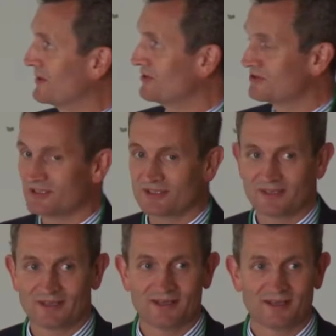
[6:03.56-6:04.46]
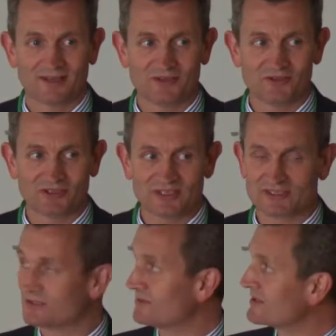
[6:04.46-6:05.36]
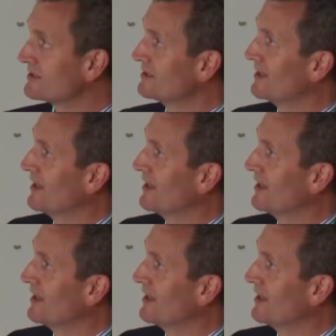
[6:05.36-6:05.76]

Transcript: why you should listen to us.